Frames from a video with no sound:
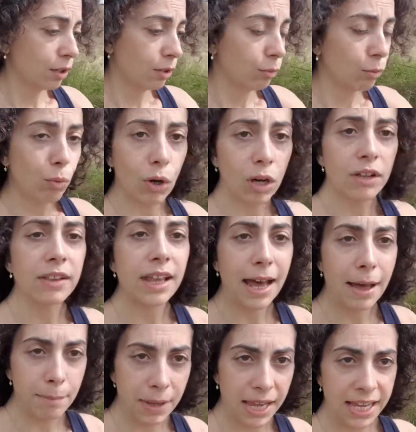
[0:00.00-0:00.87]
what
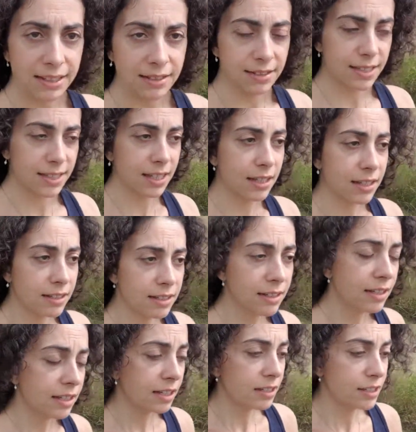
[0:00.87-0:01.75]
that means.
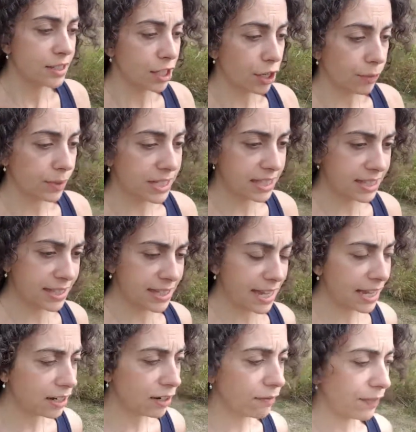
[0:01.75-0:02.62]
So
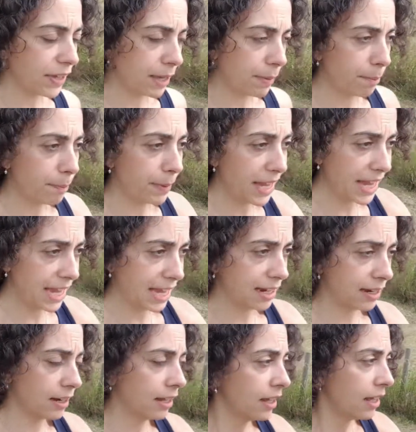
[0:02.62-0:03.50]
instead of it
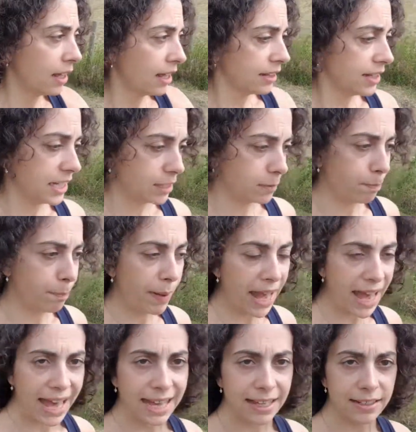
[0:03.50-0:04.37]
being this
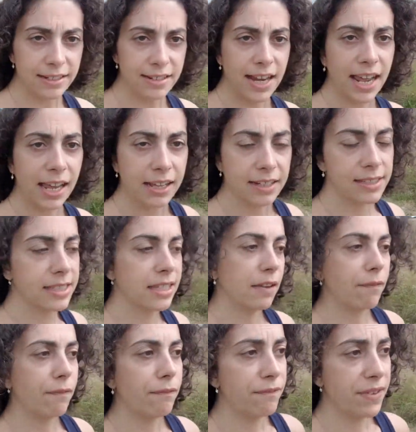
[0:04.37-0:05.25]
bad
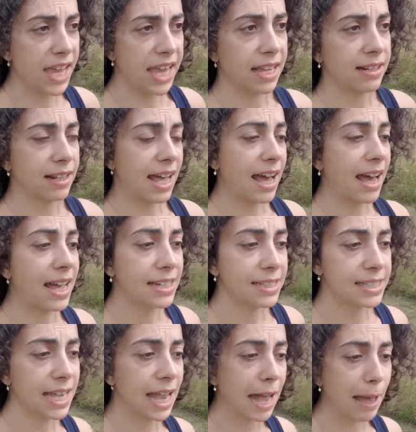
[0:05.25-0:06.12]
negative thing that
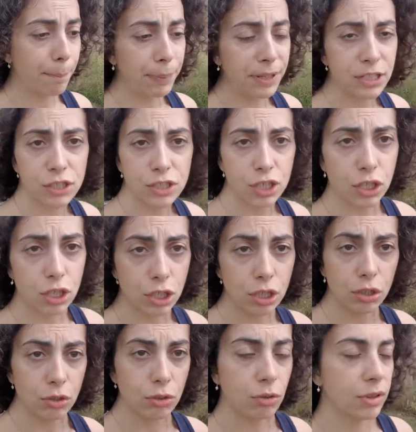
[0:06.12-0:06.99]
has happened to
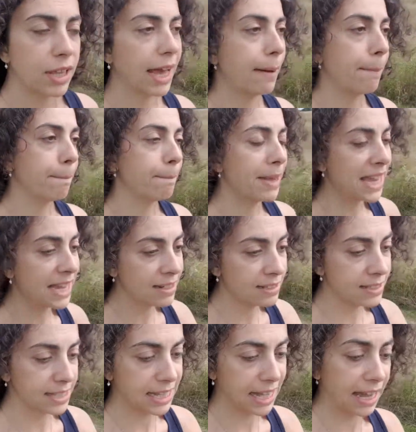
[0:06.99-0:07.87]
you that
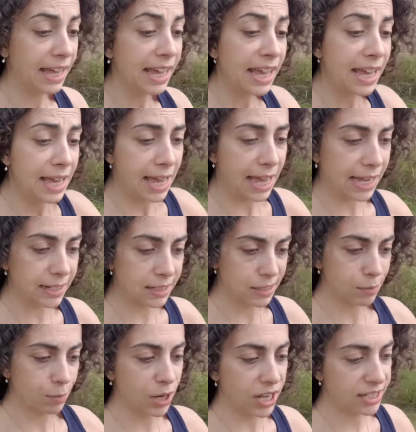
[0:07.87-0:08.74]
means that
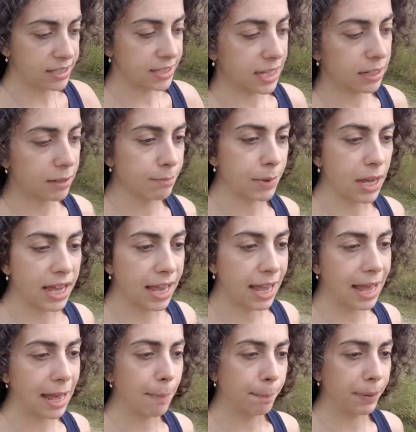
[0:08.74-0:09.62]
XYZ might
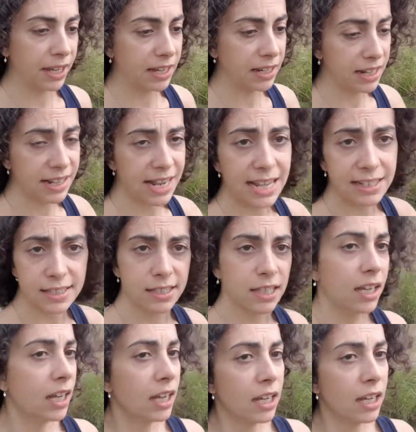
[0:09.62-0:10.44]
happen, and that's